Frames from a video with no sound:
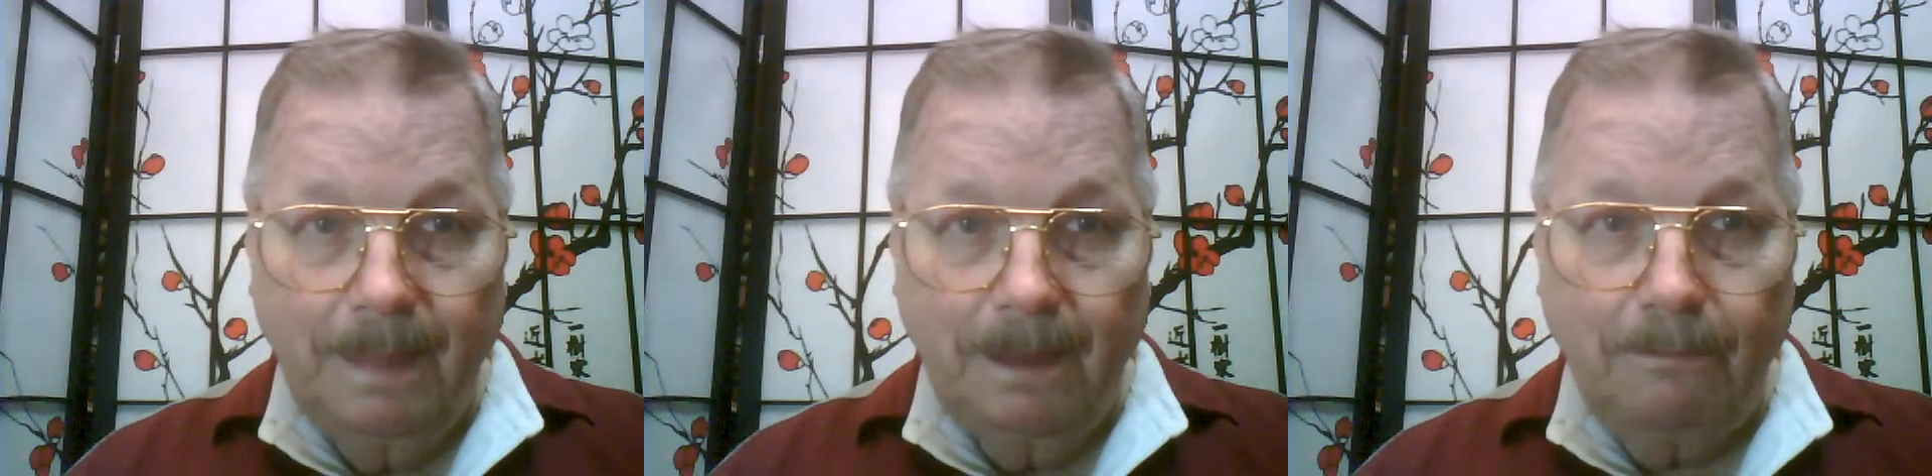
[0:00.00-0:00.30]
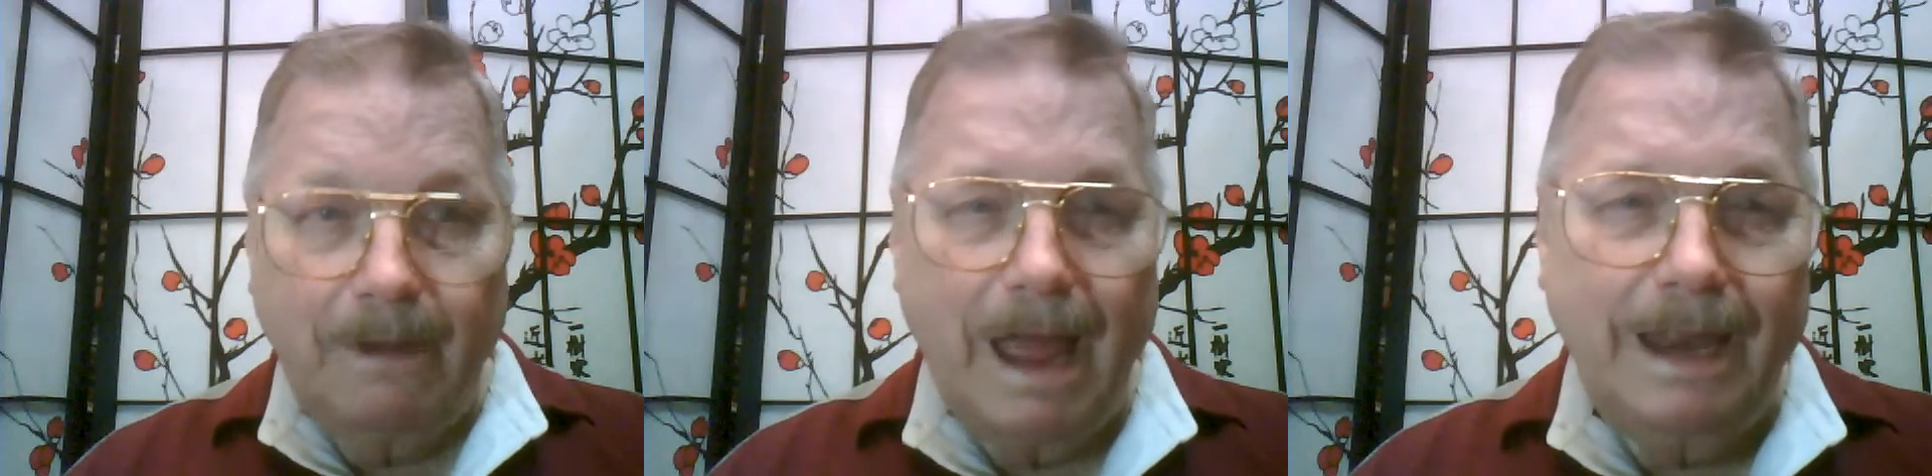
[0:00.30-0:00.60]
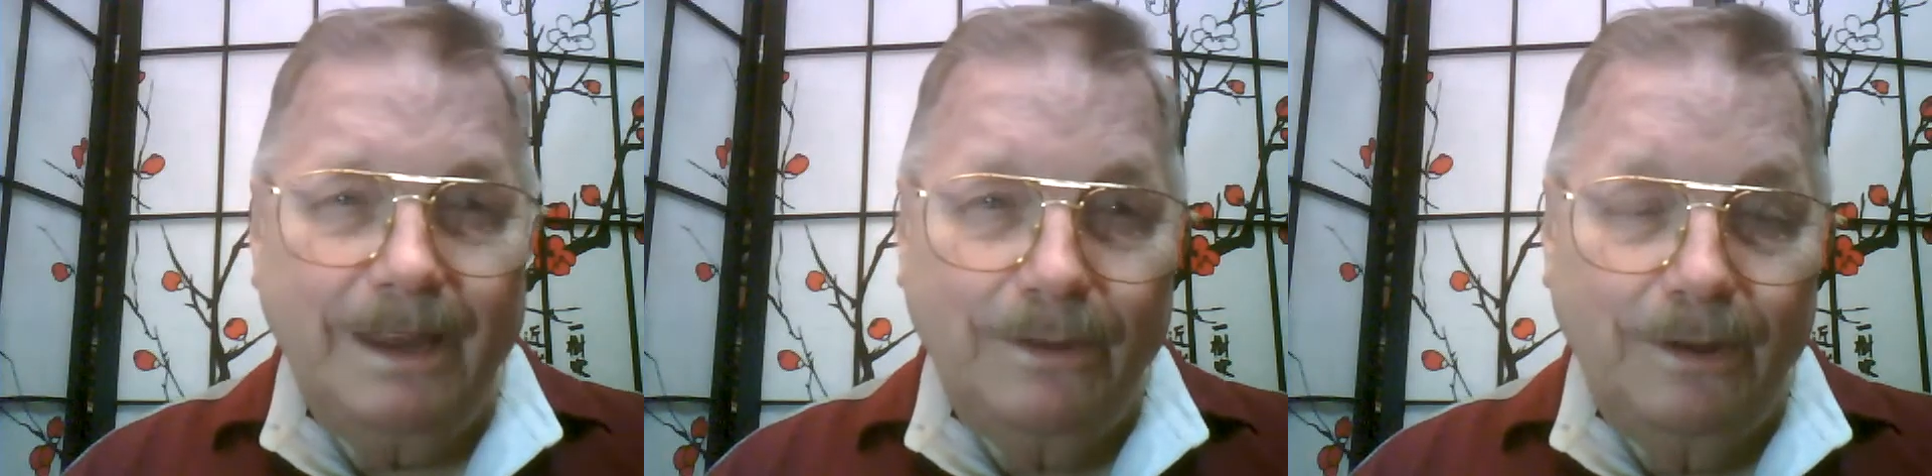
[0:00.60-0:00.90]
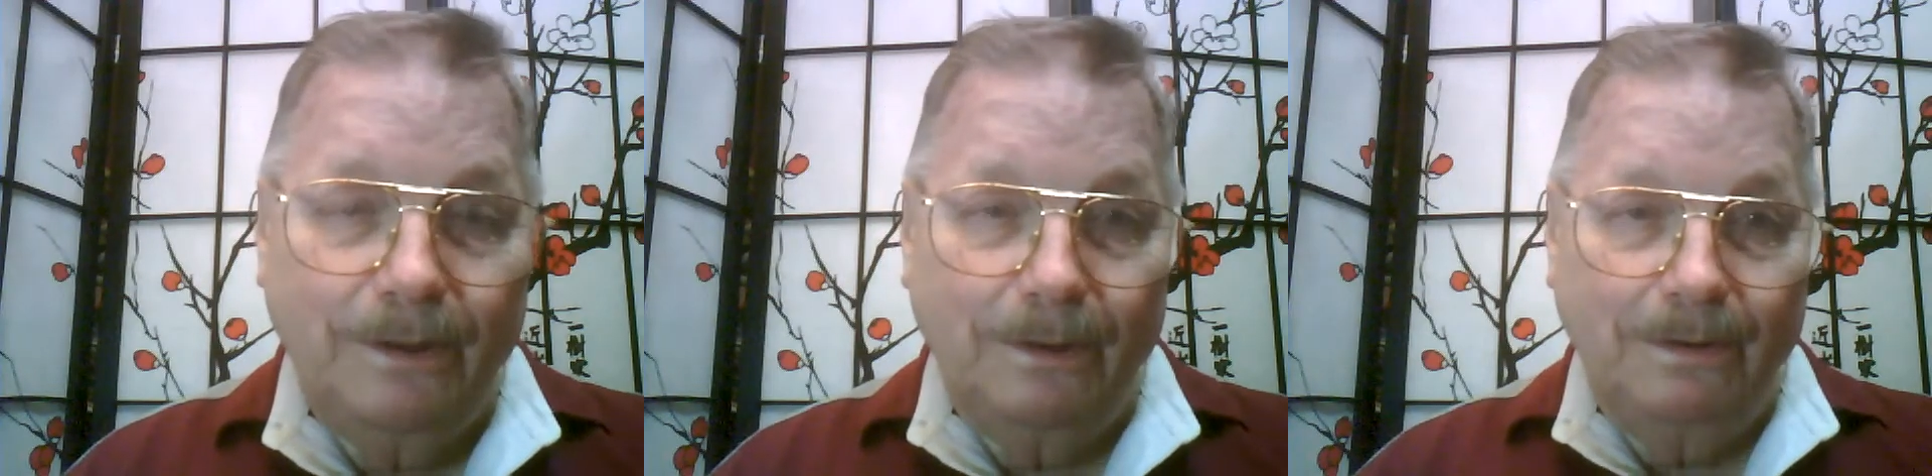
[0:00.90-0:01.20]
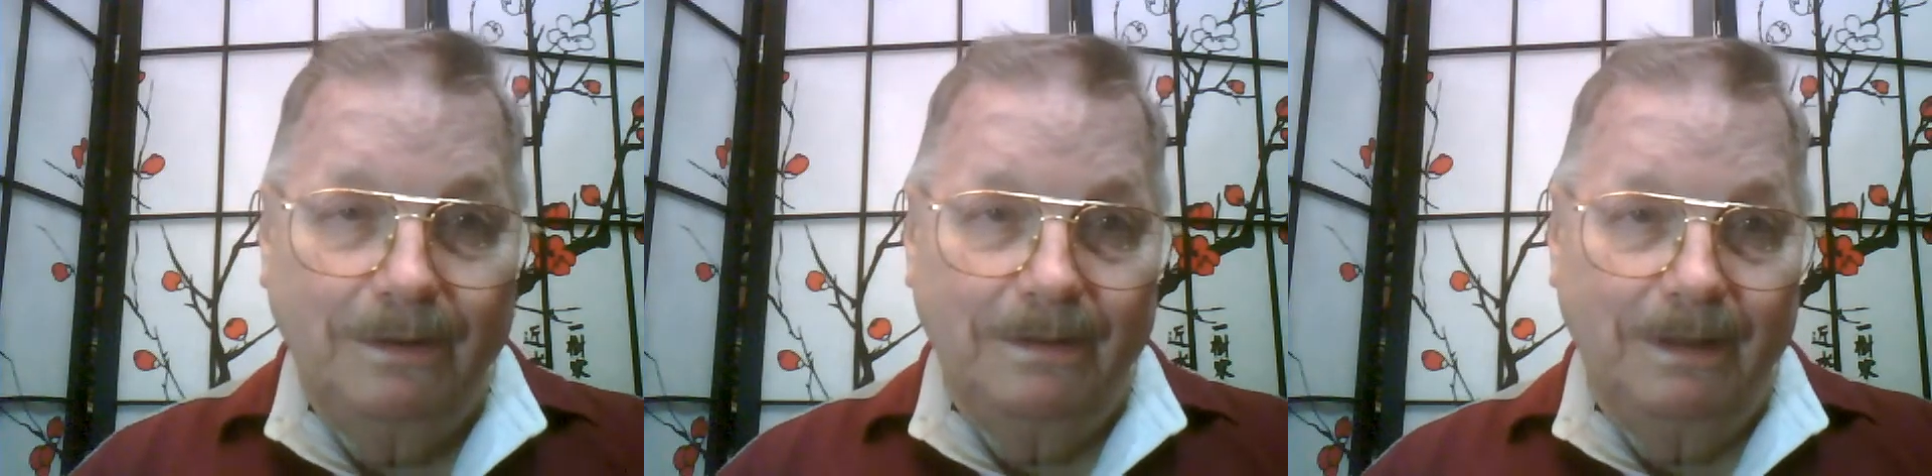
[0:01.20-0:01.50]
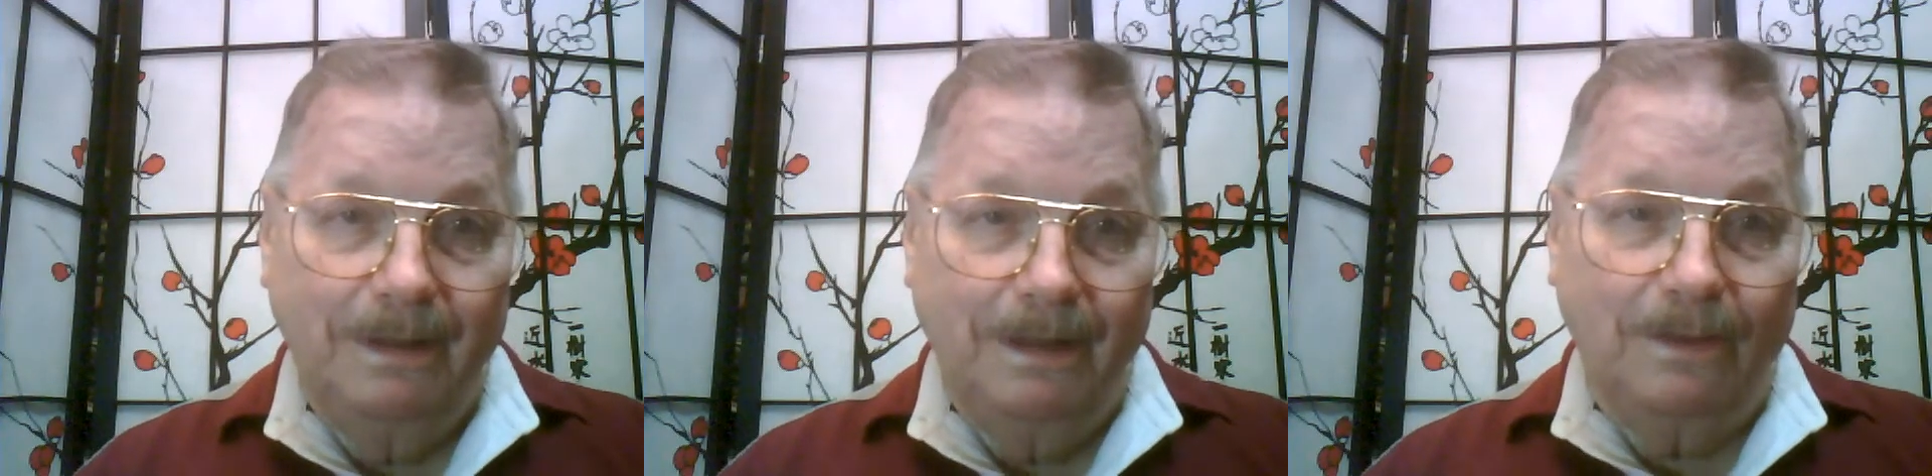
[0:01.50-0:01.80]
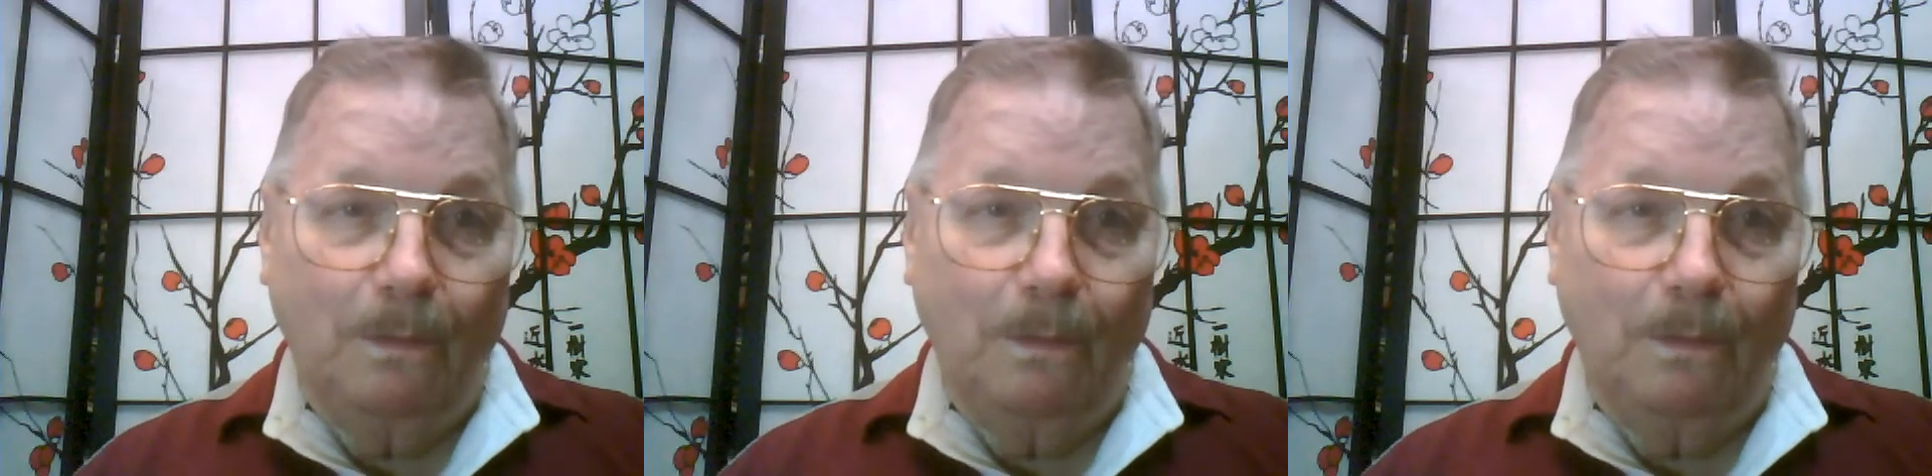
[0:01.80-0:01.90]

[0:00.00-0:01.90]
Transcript: Gratitude is a